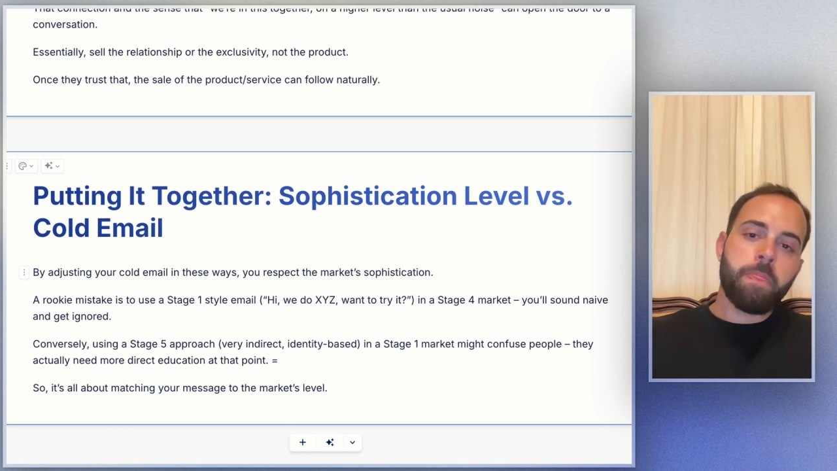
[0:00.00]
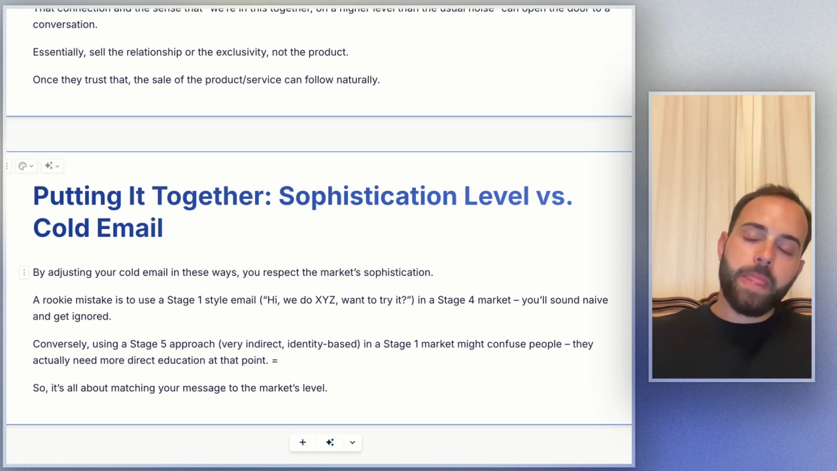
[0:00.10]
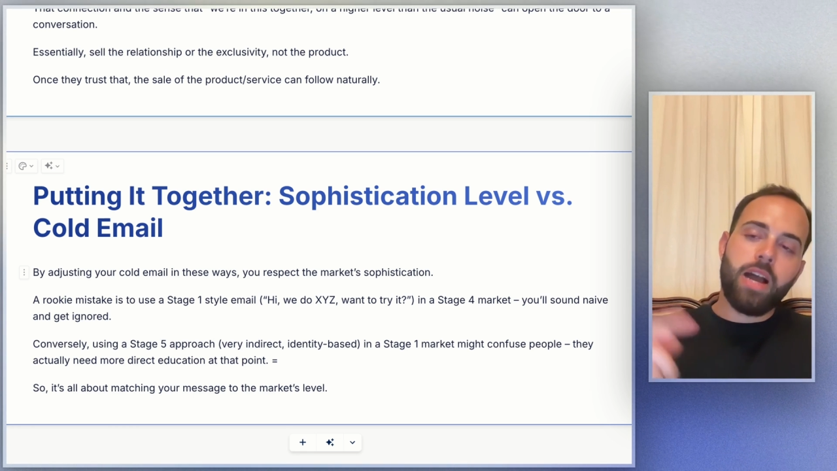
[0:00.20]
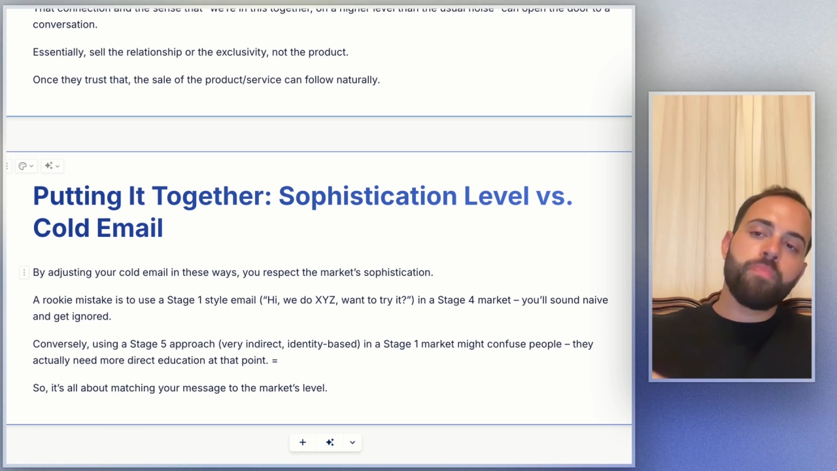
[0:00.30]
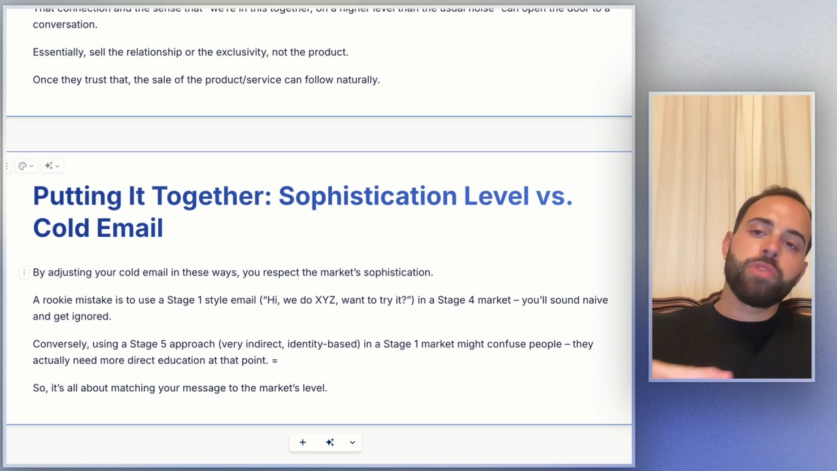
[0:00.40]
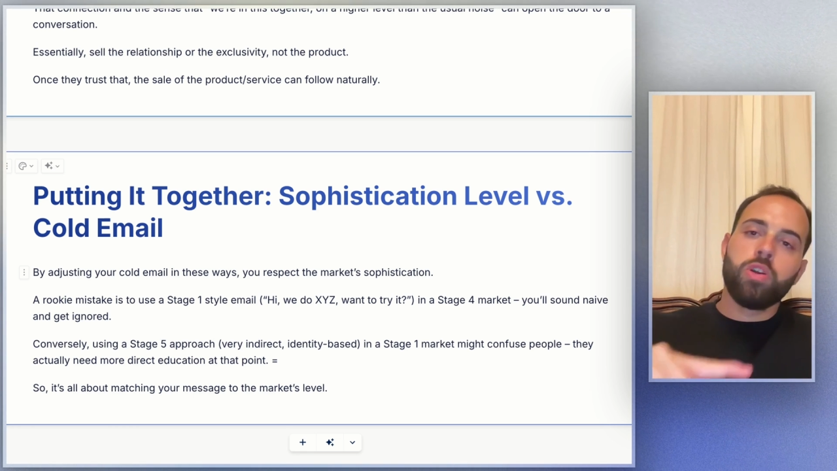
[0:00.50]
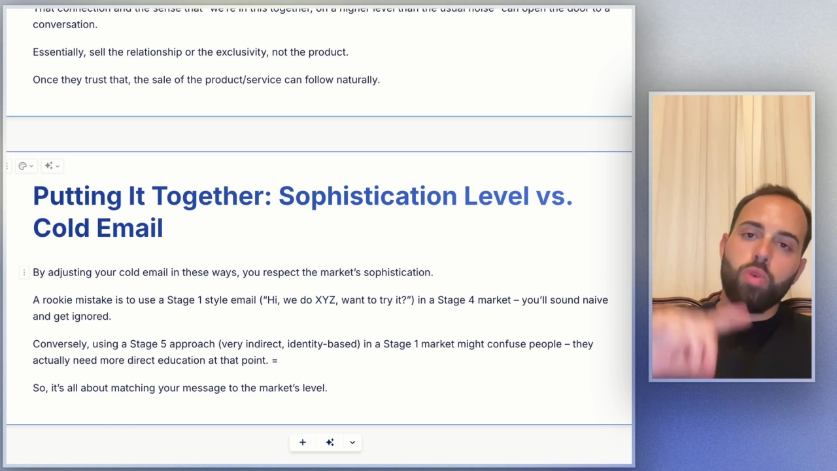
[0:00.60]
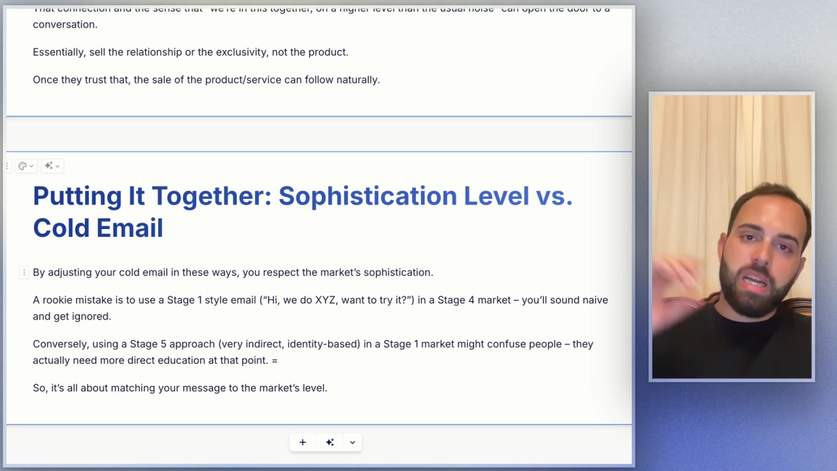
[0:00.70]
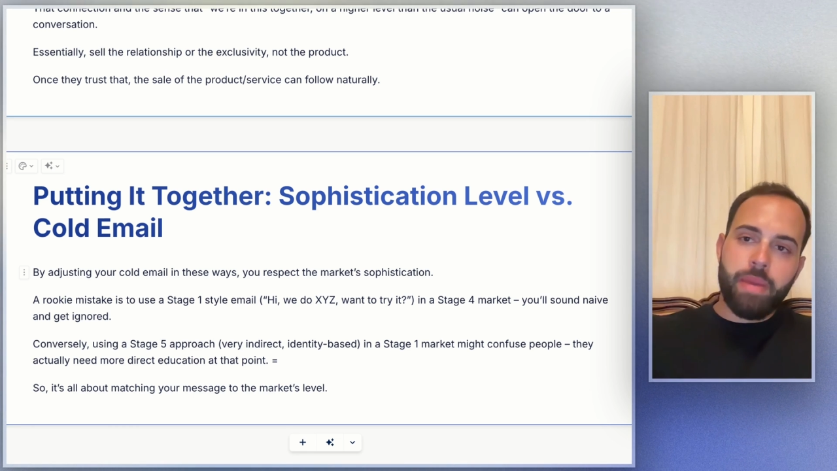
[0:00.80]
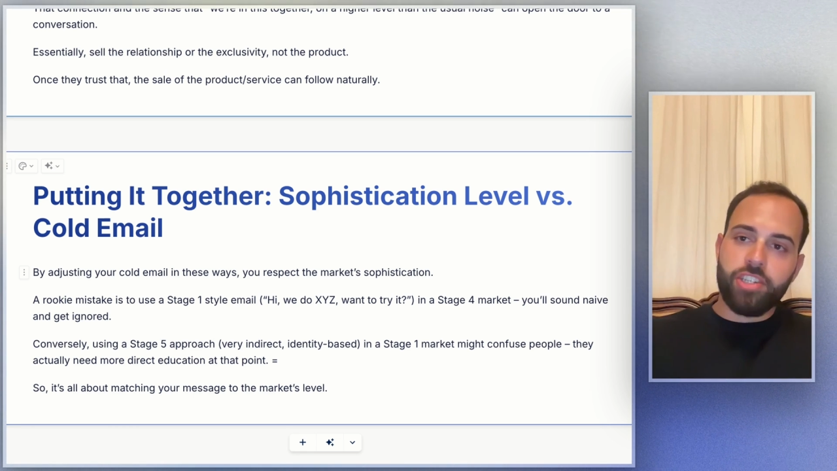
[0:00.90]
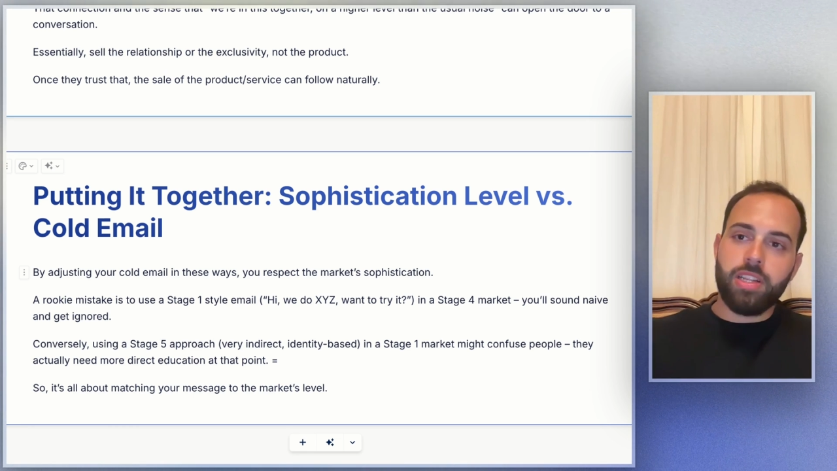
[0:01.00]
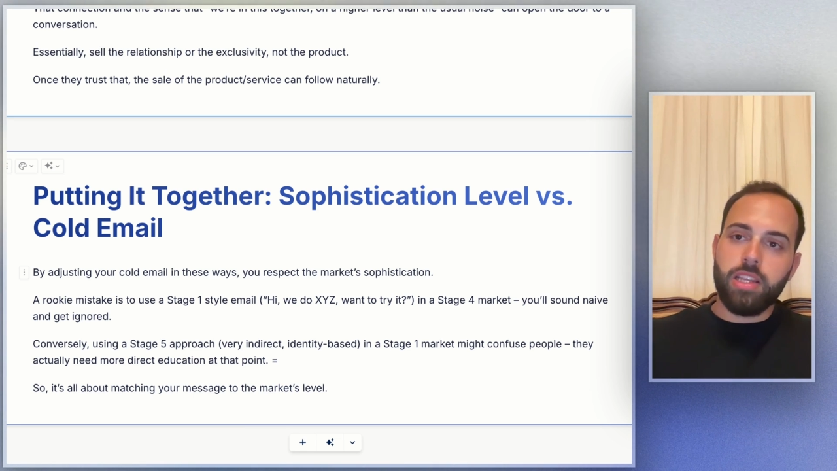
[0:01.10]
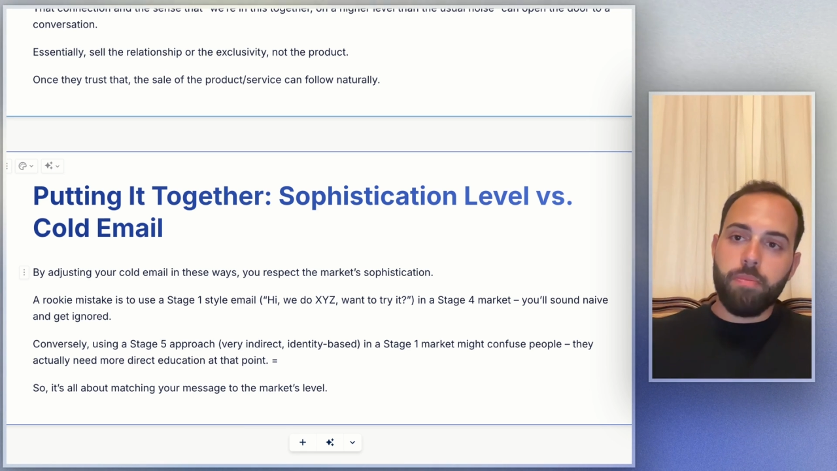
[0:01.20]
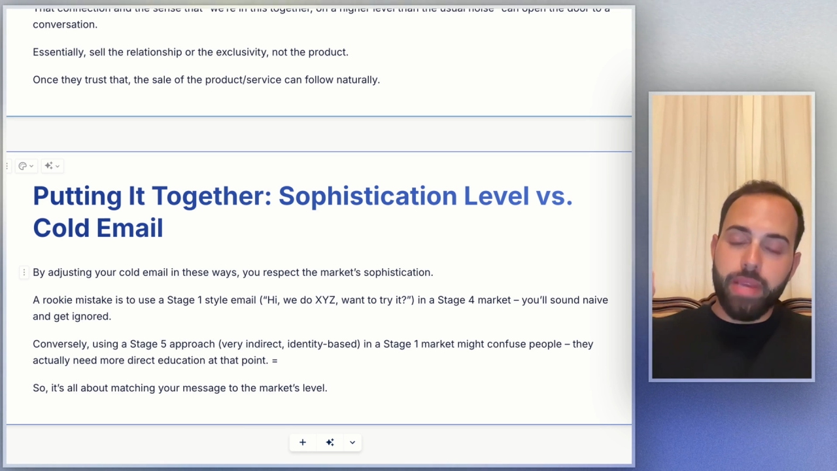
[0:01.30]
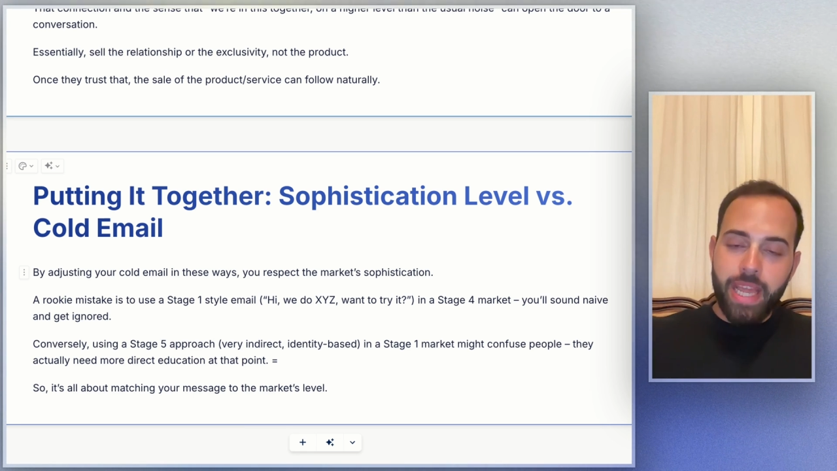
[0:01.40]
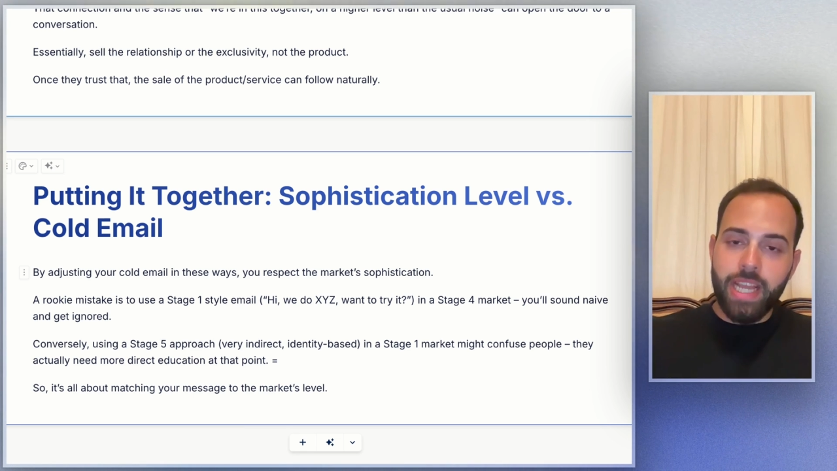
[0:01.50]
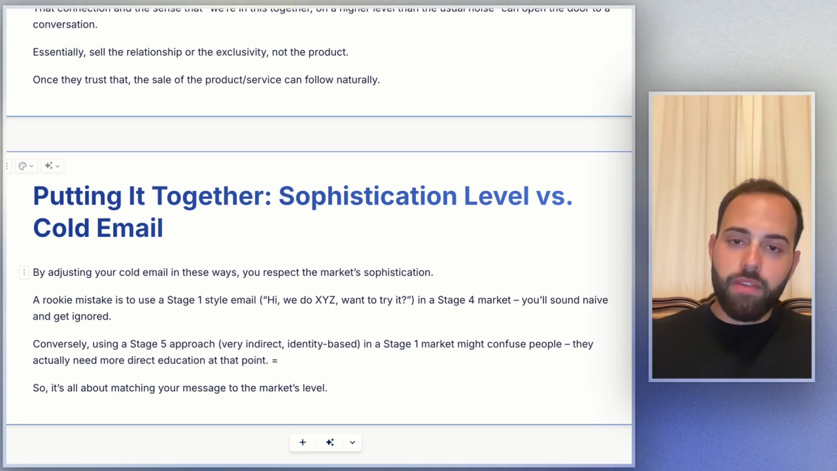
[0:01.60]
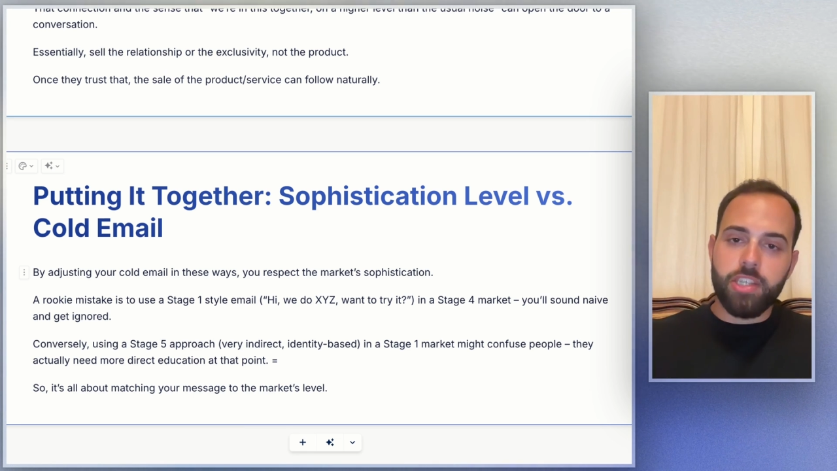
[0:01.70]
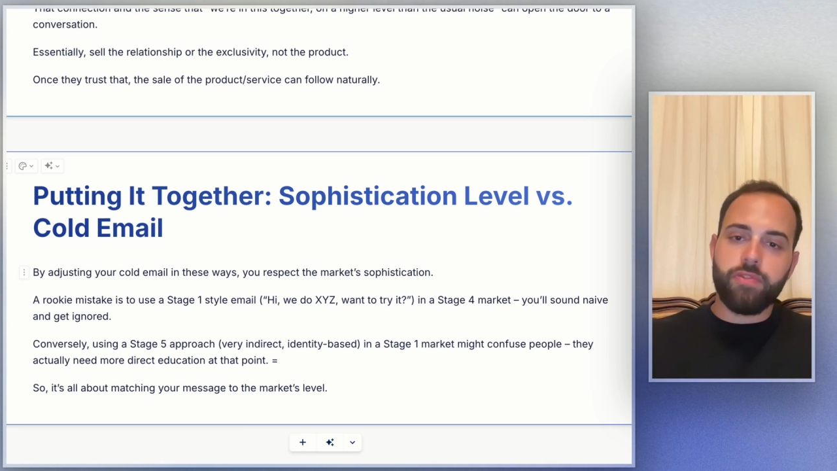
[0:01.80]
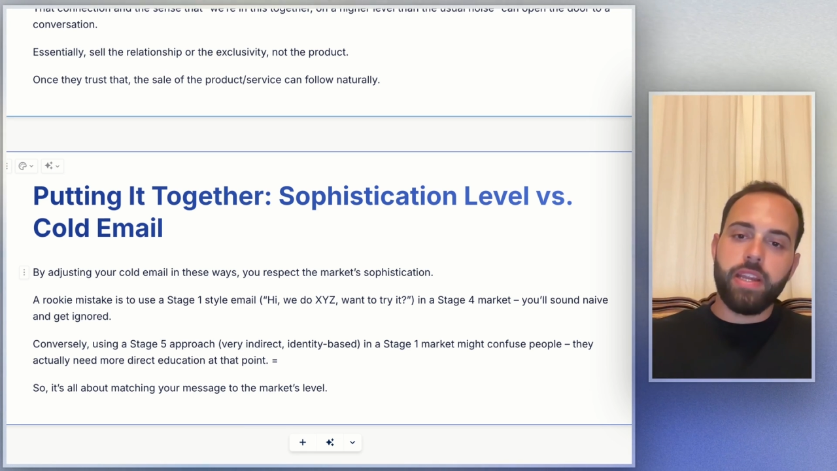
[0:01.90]
Now, what I mentioned at the beginning
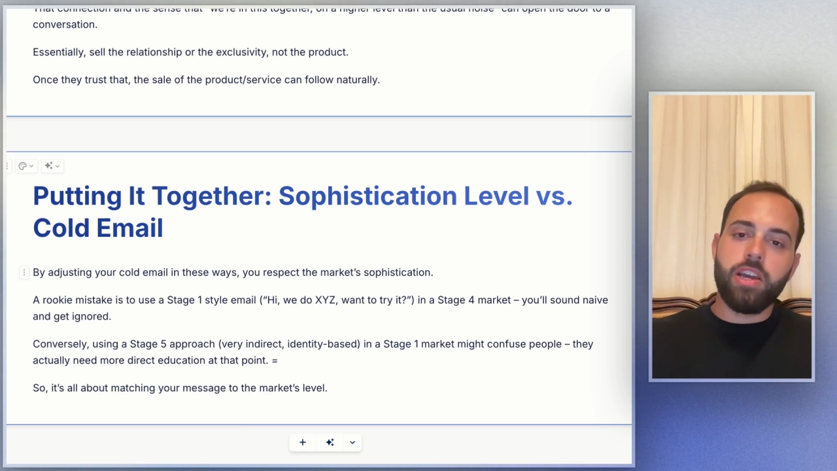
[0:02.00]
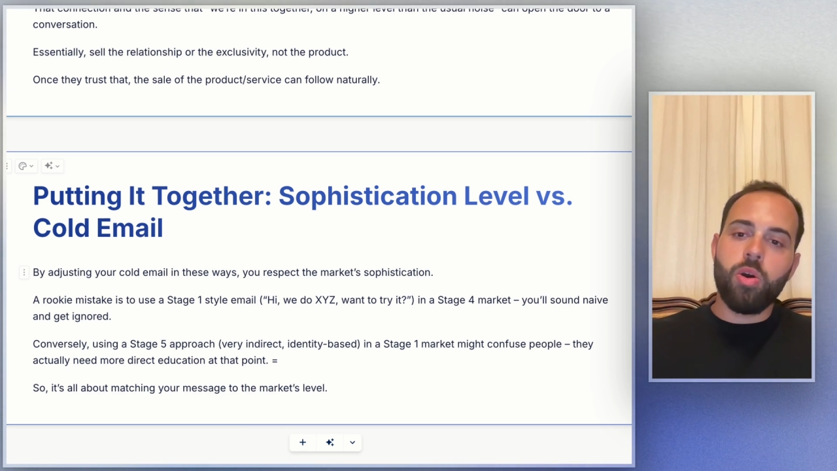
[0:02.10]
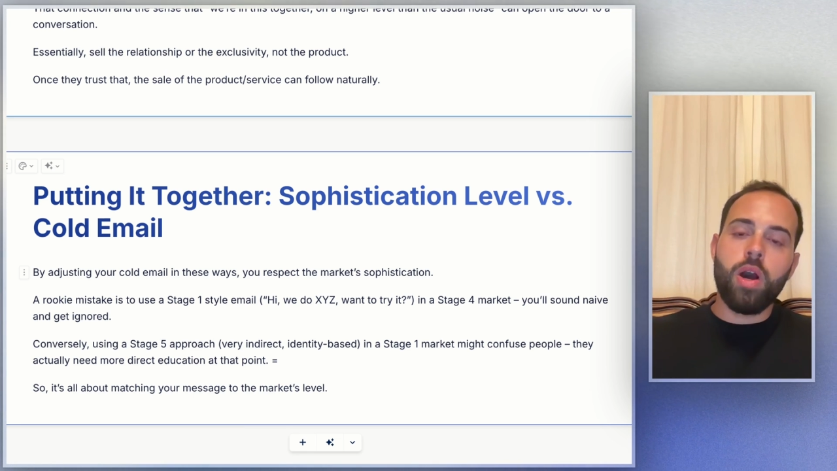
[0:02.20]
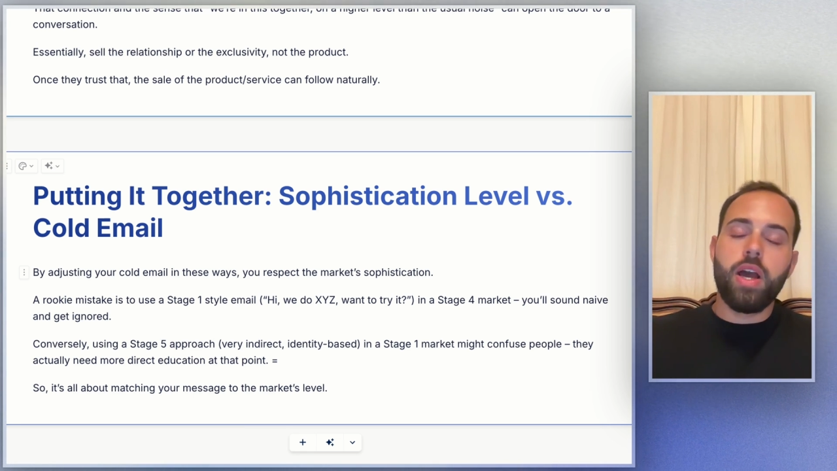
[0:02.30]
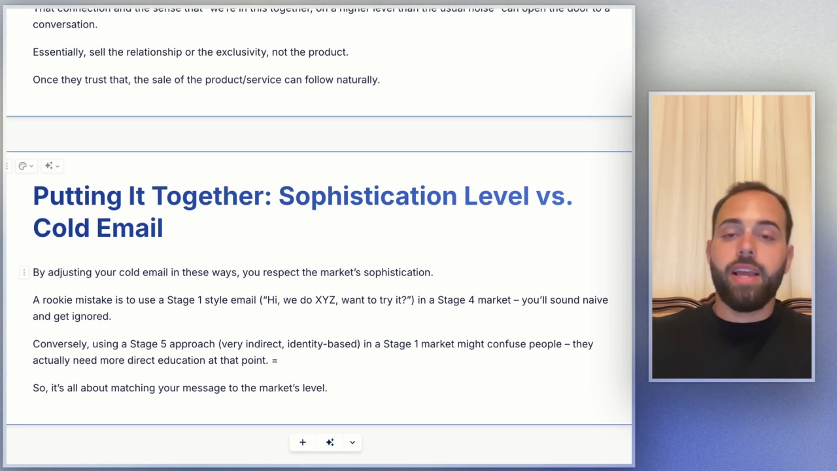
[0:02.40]
of this video